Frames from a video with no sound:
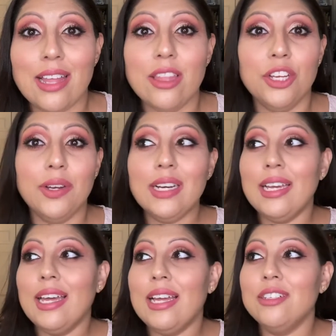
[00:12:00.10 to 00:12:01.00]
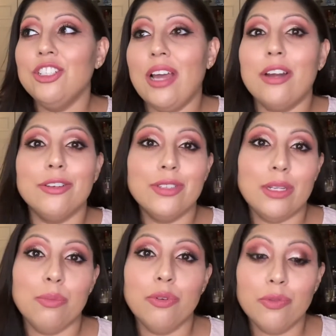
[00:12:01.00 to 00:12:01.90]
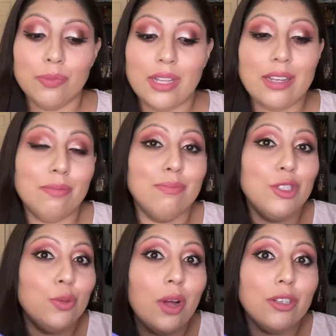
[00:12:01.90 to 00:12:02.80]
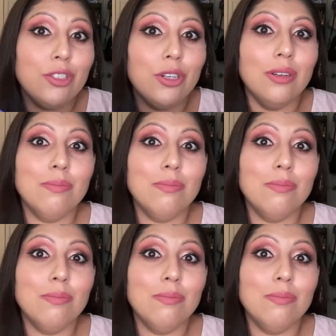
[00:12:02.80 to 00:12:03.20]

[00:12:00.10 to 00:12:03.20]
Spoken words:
then you're gonna get shadows that swatch